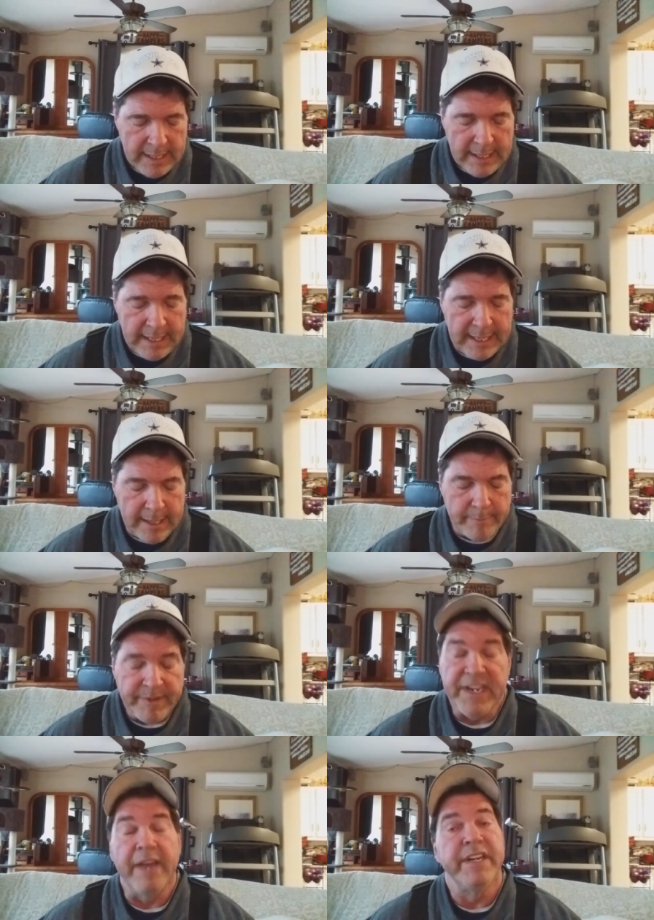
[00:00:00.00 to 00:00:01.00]

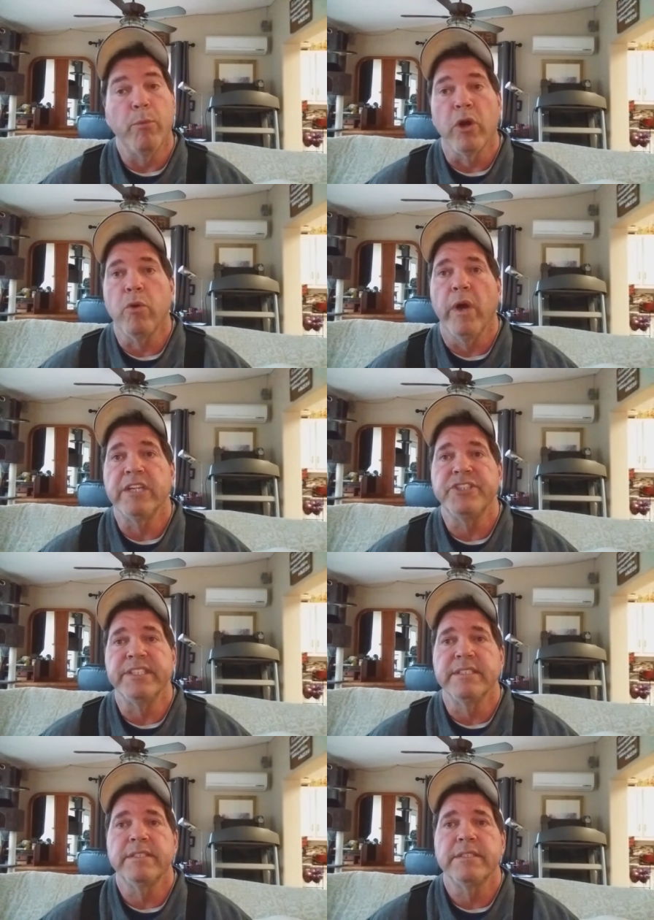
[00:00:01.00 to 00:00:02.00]
If you have any more
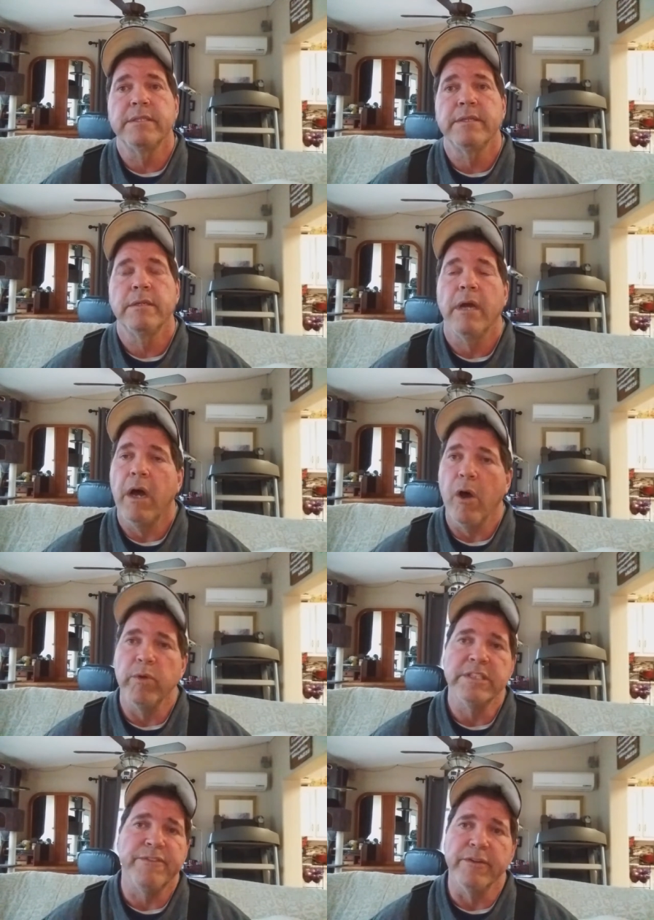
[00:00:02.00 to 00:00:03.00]
questions,
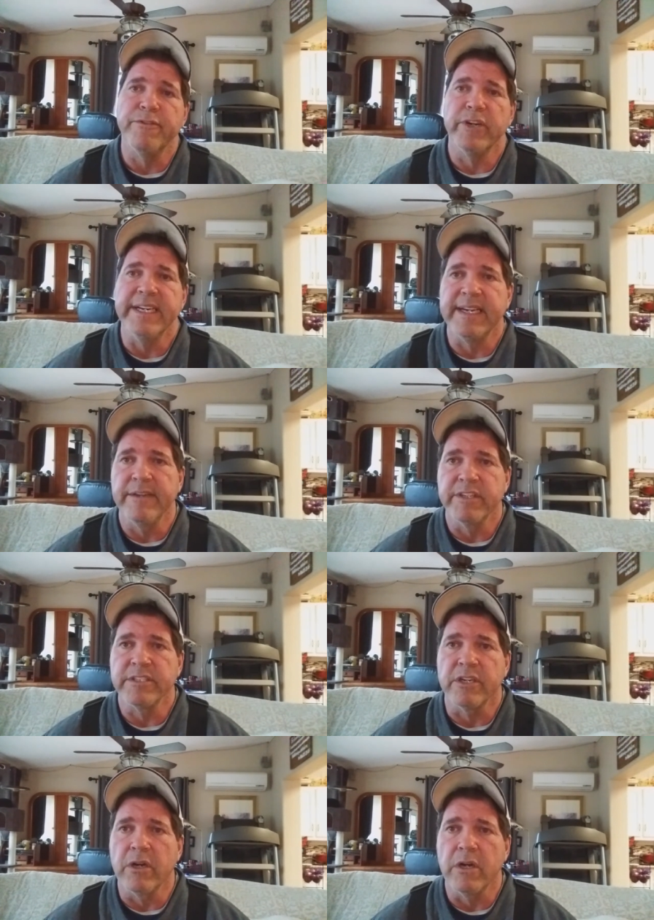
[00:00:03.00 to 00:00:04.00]
always feel free to give us
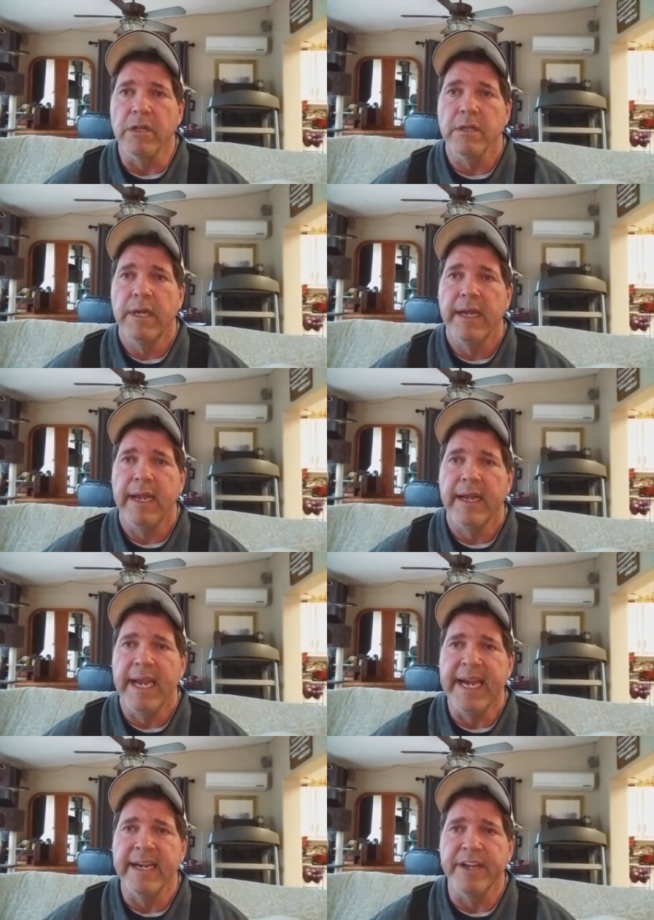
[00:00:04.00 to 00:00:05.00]
a call.
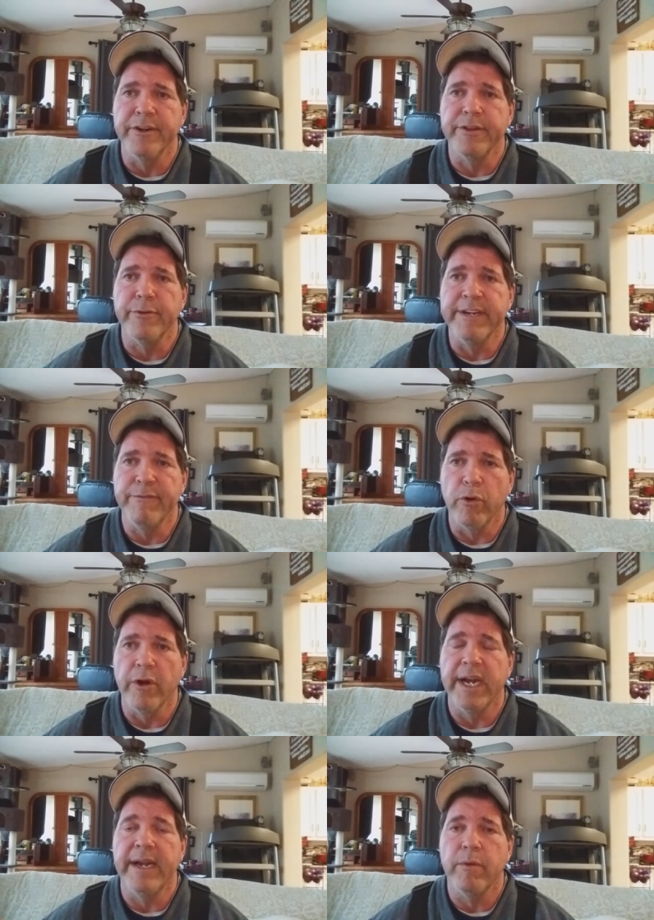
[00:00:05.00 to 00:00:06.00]

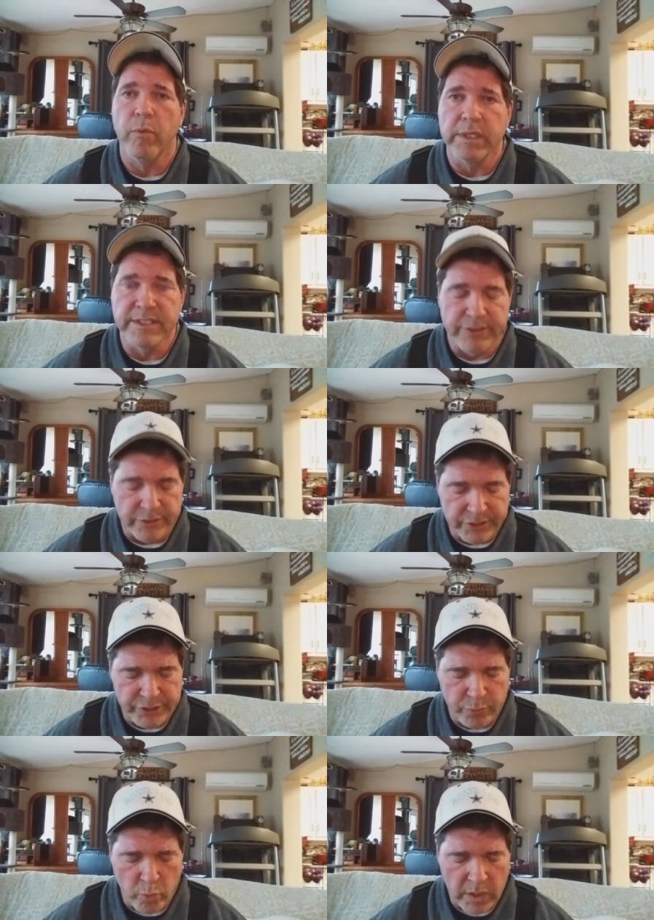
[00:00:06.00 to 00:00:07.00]

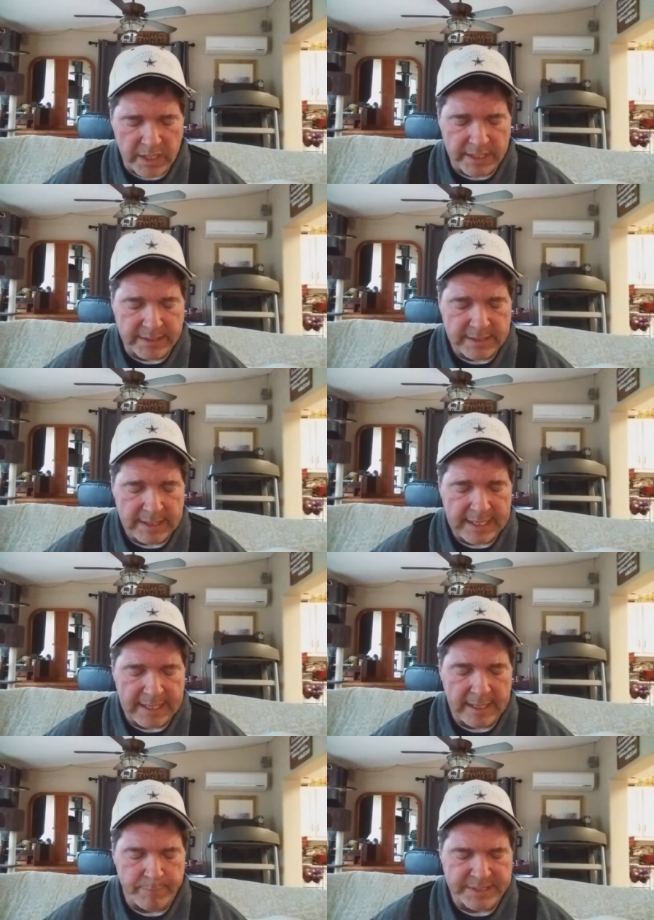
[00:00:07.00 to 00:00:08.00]
800-348-1021,
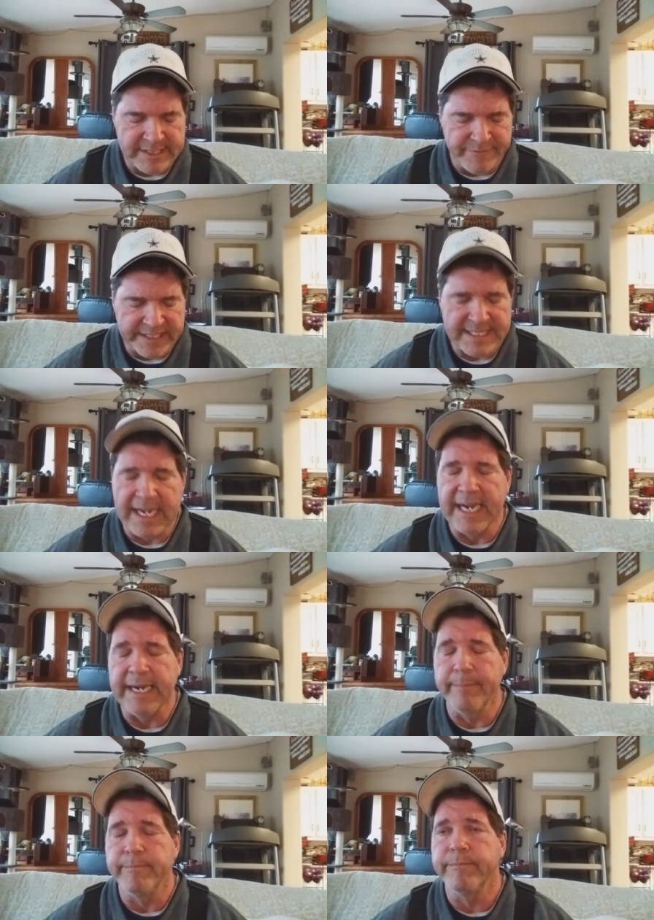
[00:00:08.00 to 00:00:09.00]
Pacific
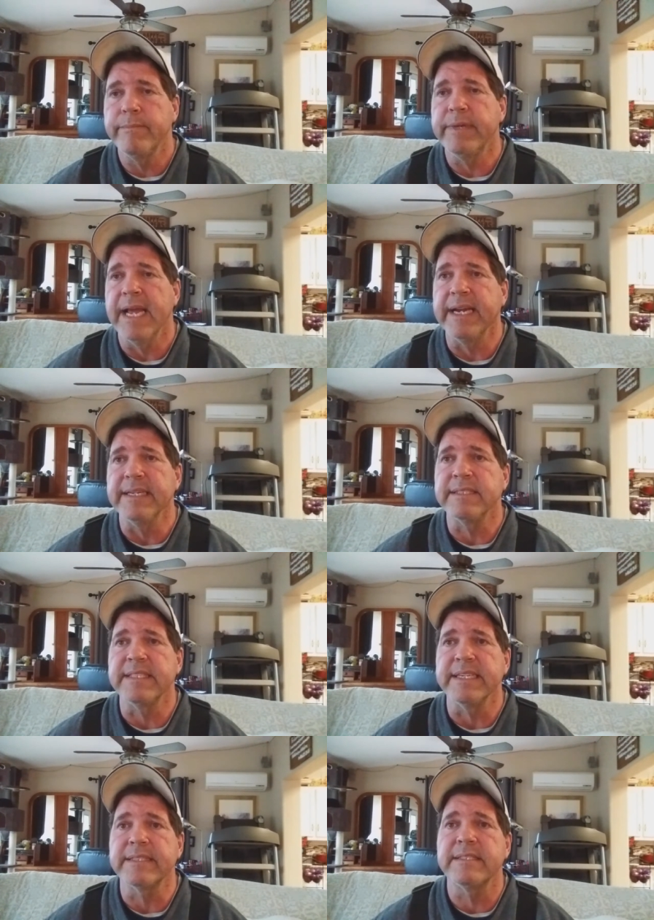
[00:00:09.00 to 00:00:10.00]
time, 9 to
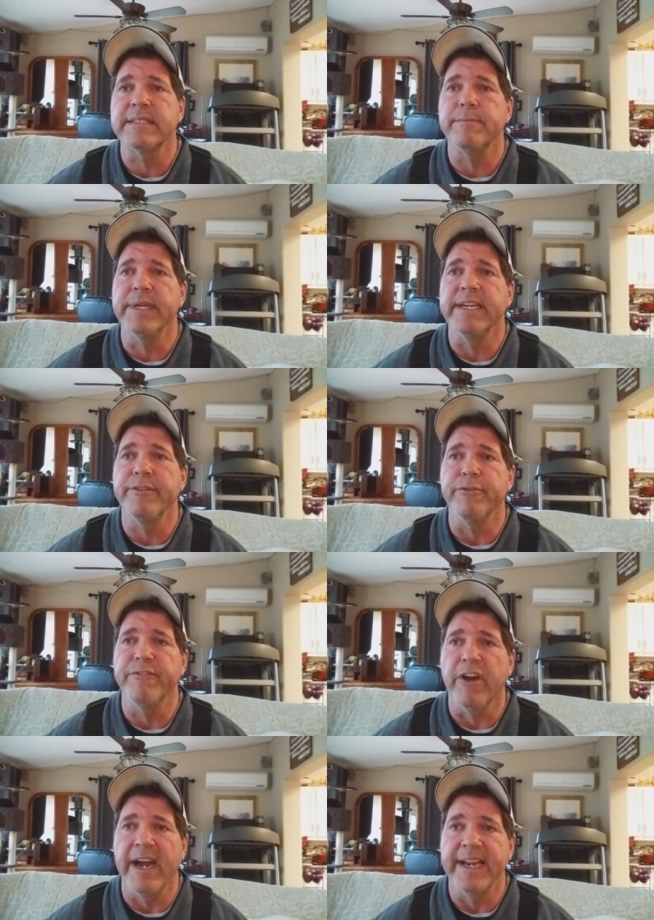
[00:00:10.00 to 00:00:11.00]
6, Monday through
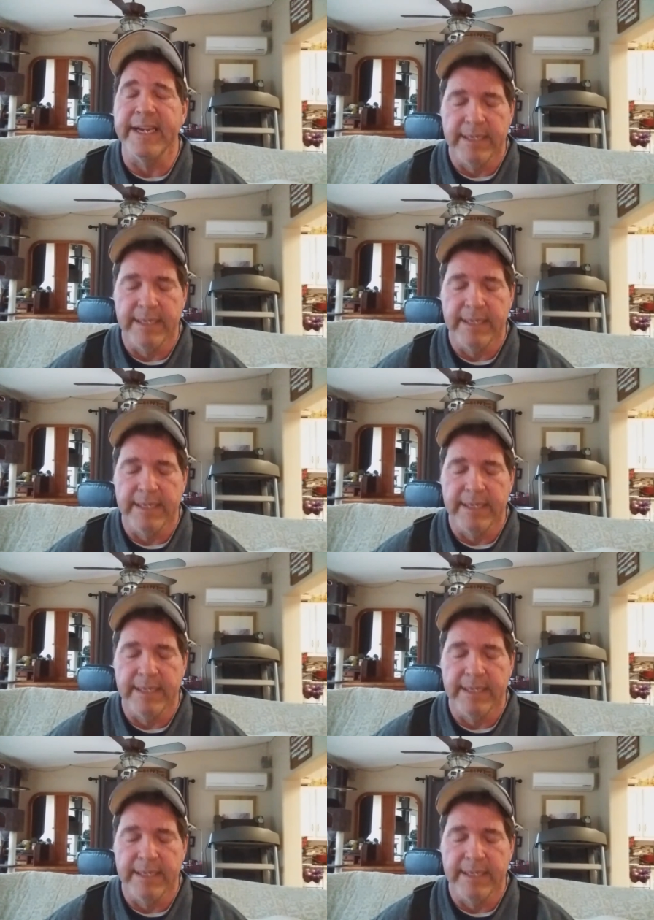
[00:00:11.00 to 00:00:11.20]
Friday.